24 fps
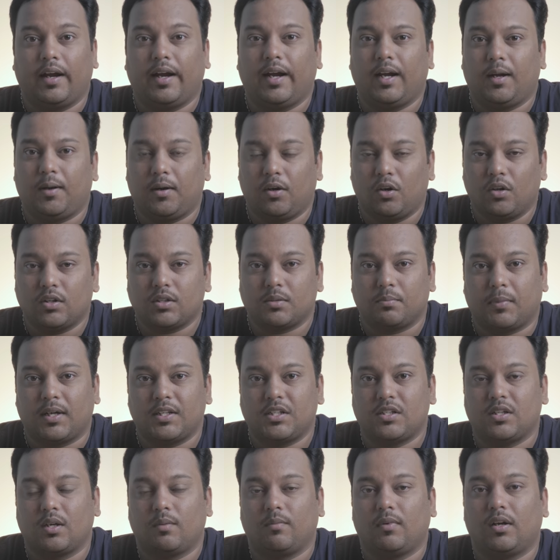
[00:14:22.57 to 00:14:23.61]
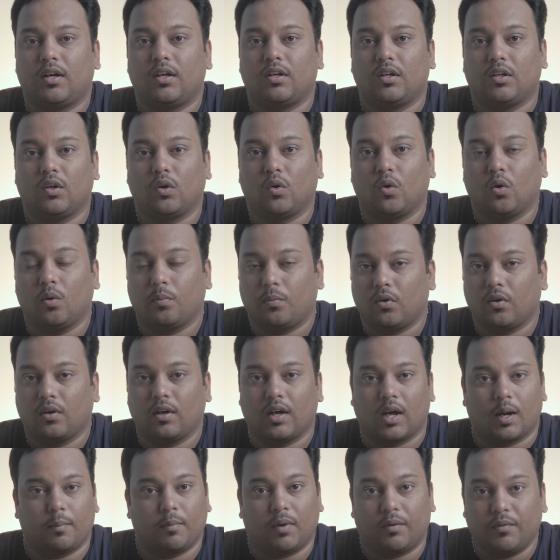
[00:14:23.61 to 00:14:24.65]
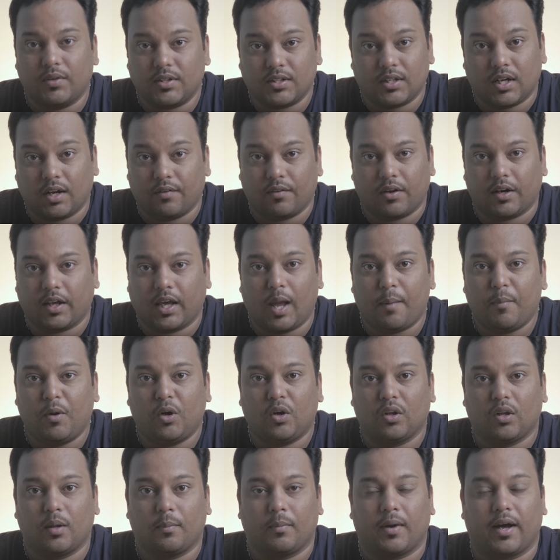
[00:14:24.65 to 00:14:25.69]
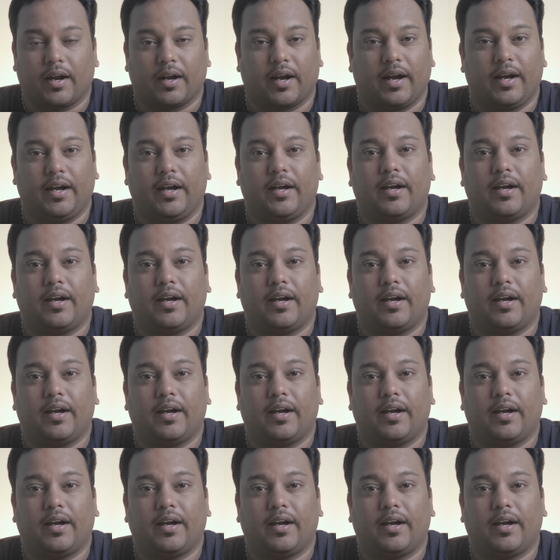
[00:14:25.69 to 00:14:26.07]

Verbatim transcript: it looks much similar to the GoPro Karma, which never came into the market.